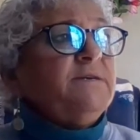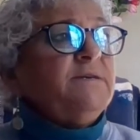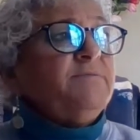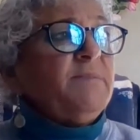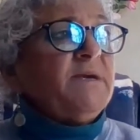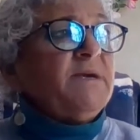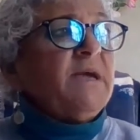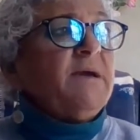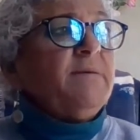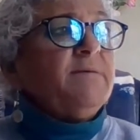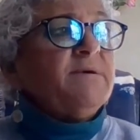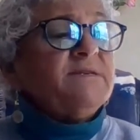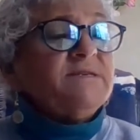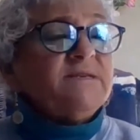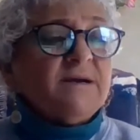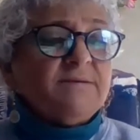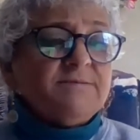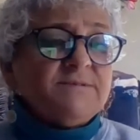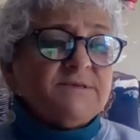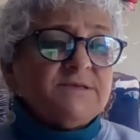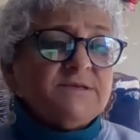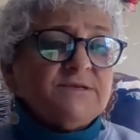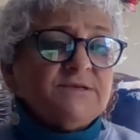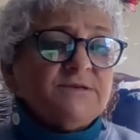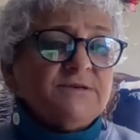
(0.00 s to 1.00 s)
became a
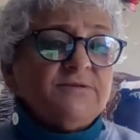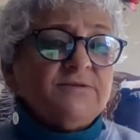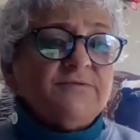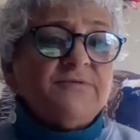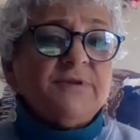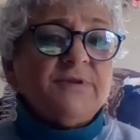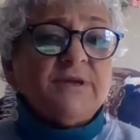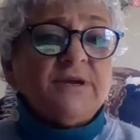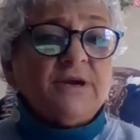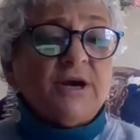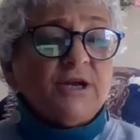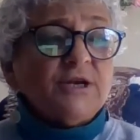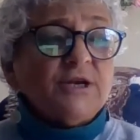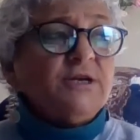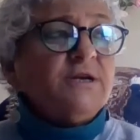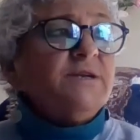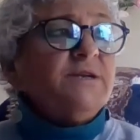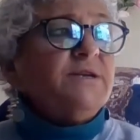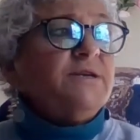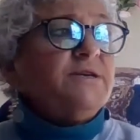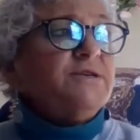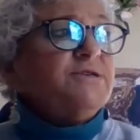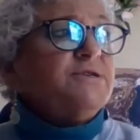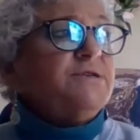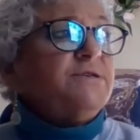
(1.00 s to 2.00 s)
substitute for the
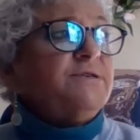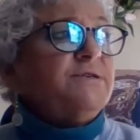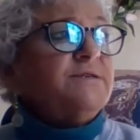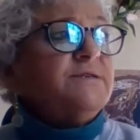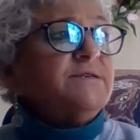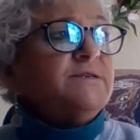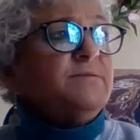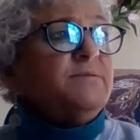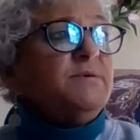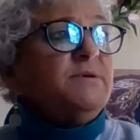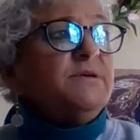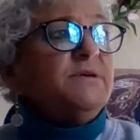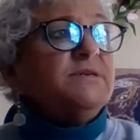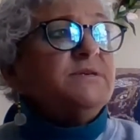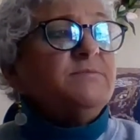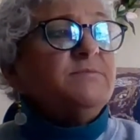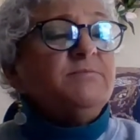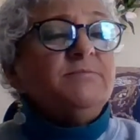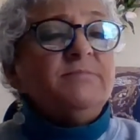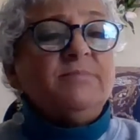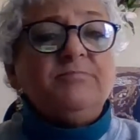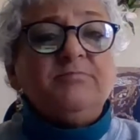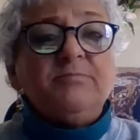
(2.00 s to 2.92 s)
unconditional stimulus